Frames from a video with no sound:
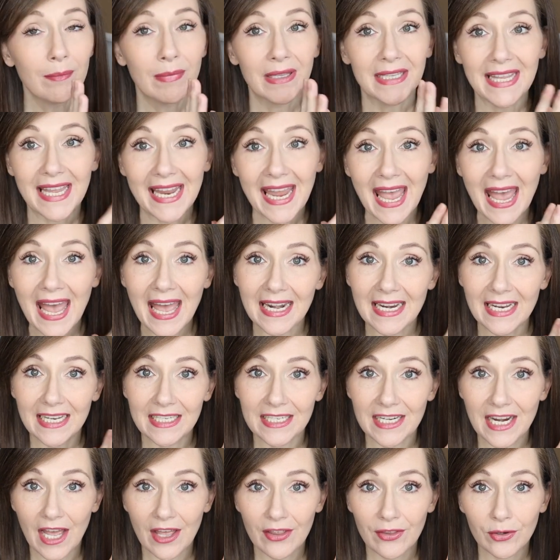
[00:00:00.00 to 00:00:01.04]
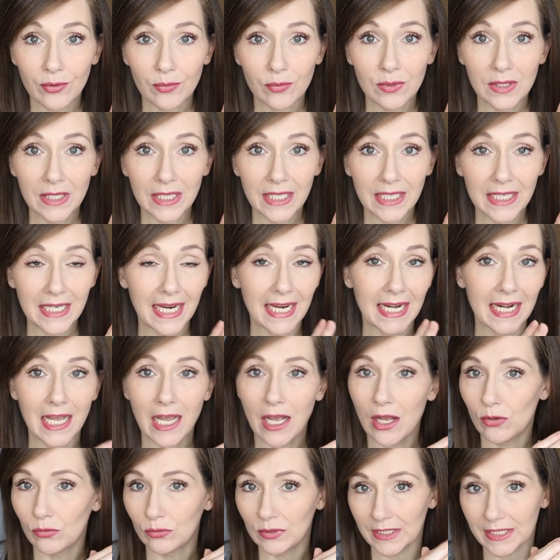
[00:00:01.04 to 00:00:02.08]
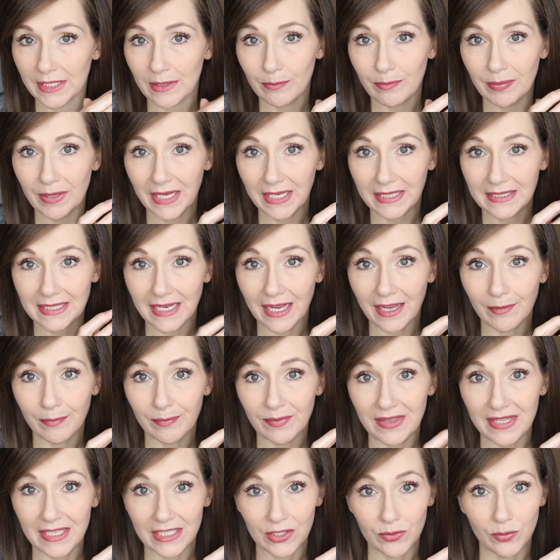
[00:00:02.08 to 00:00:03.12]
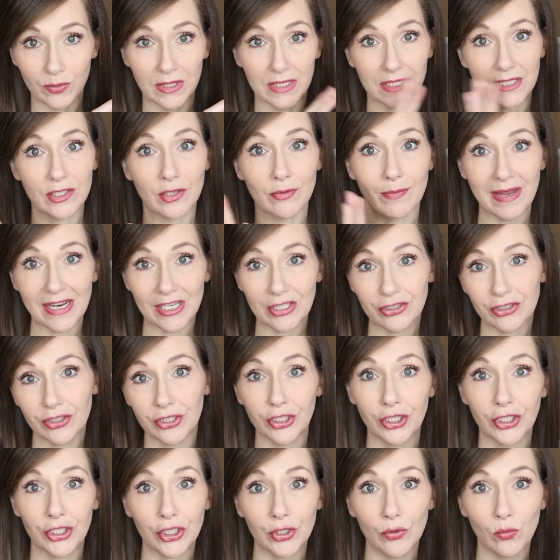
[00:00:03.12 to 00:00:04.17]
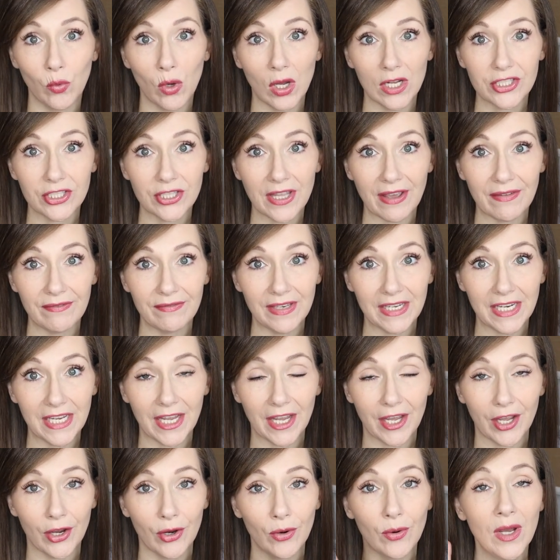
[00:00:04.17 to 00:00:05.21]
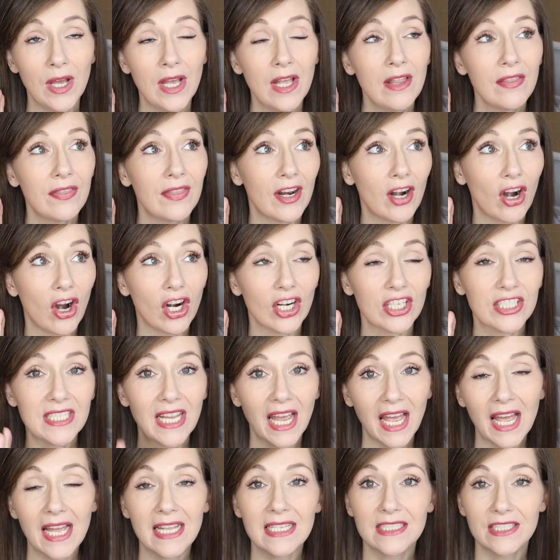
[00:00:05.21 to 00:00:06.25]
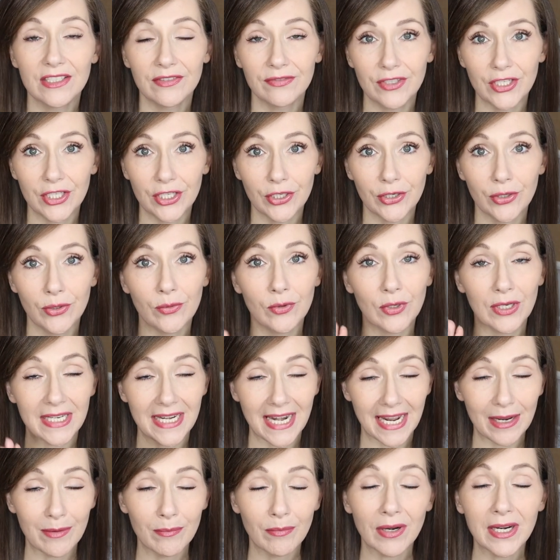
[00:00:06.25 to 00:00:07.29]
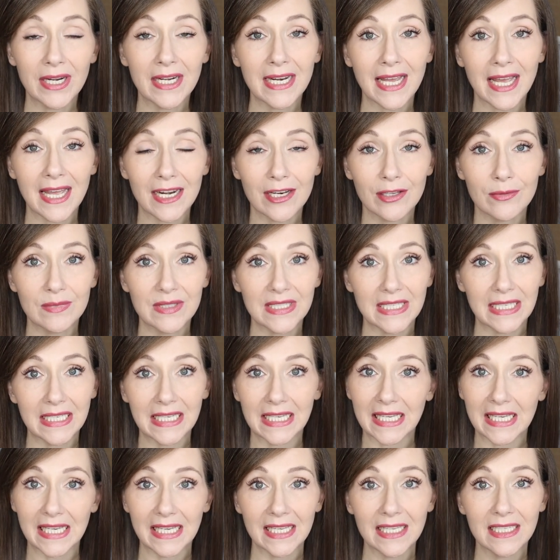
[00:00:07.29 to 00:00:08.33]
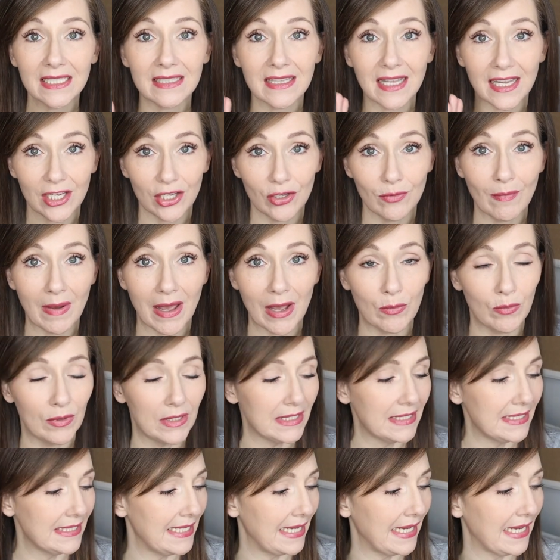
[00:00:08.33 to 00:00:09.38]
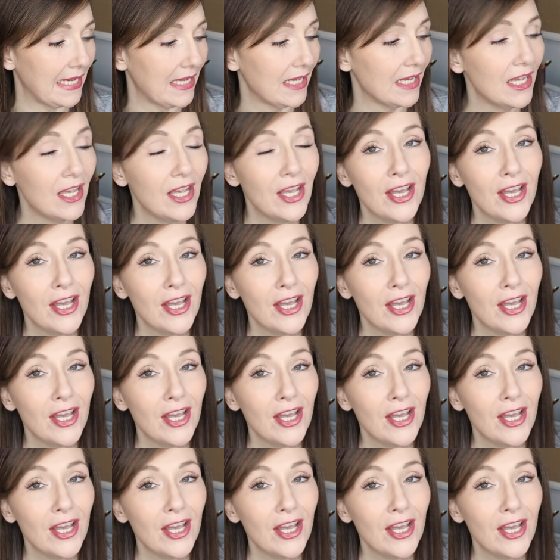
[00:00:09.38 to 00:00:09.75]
But they had another one, and I only picked up this one. So make sure you watch that video. There are tons of new name brand items in it that you might want to see.